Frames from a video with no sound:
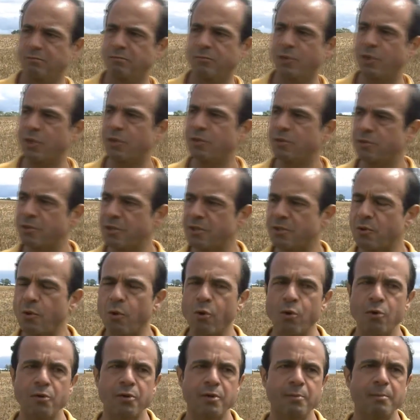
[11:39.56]
we can just
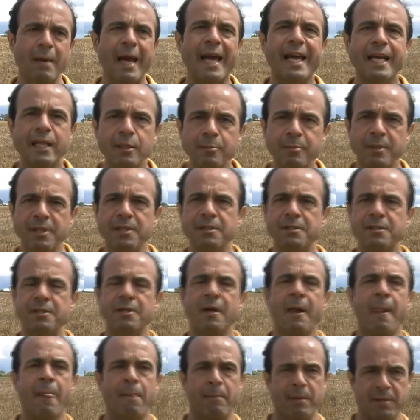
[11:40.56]
call them ailments,
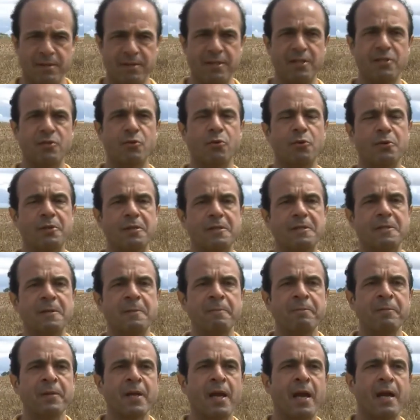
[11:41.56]
but disorders,
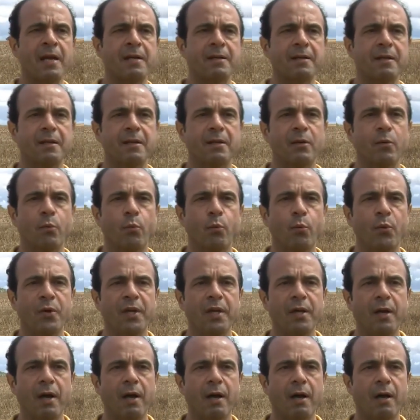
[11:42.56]
and
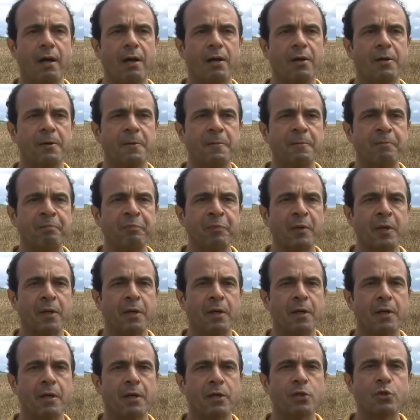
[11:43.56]
we are
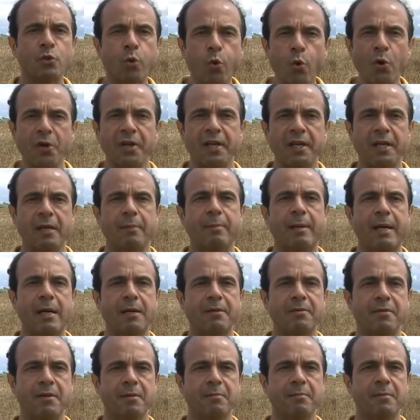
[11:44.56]
talking
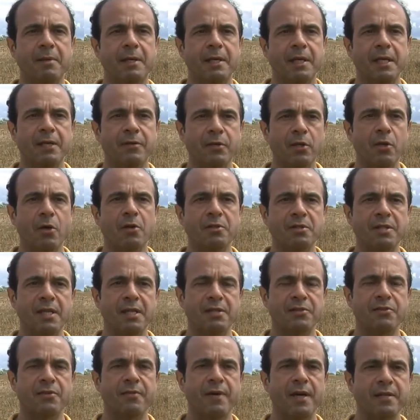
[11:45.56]
about them in the
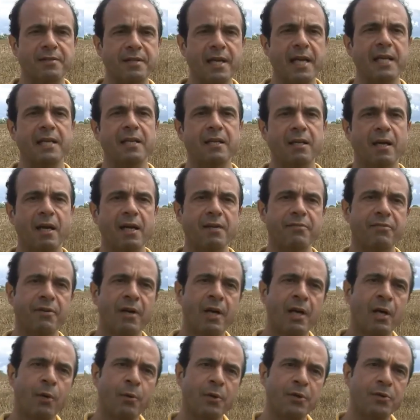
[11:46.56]
context of our daily life,
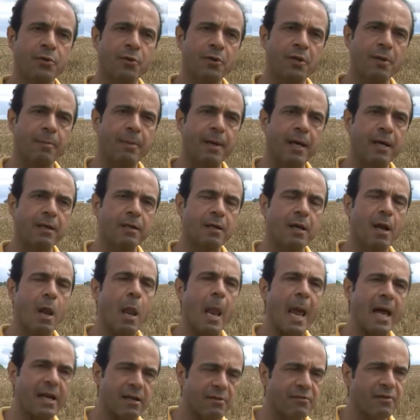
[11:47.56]
we talk about
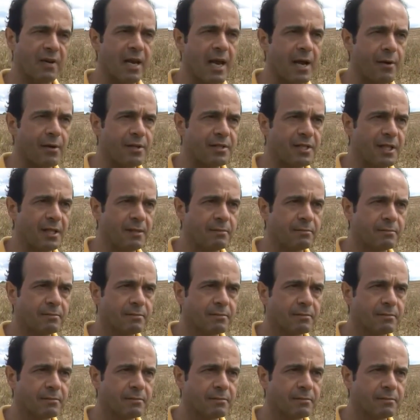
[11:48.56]
lack of clarity,